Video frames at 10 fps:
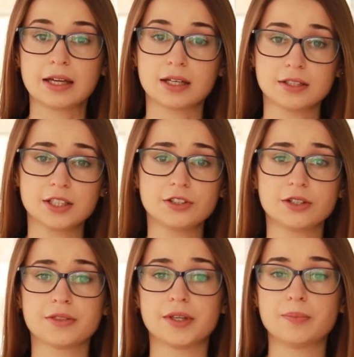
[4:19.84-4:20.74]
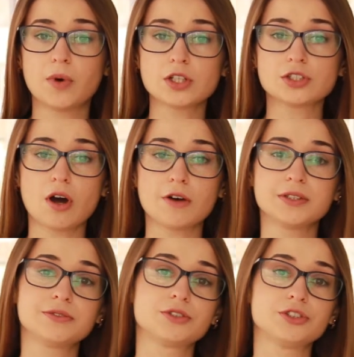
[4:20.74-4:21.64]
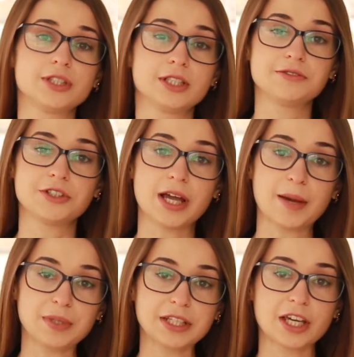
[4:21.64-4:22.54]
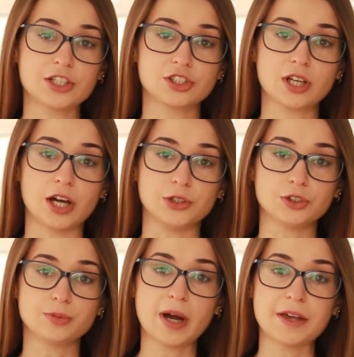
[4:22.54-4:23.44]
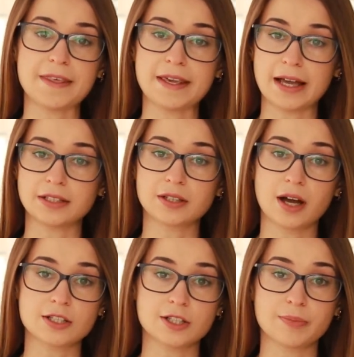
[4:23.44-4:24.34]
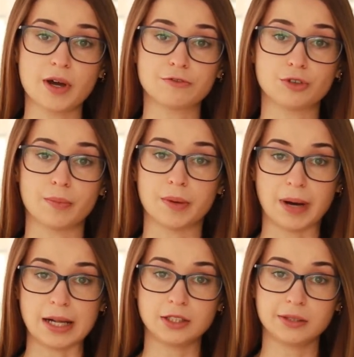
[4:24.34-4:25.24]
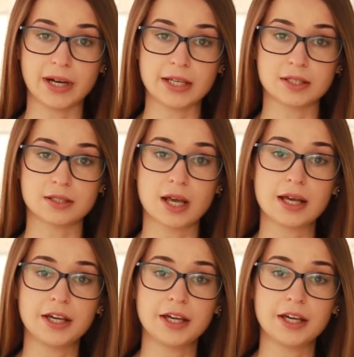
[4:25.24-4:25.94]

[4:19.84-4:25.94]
Considering the most often food delivery applications are used by the end customer from mobile devices,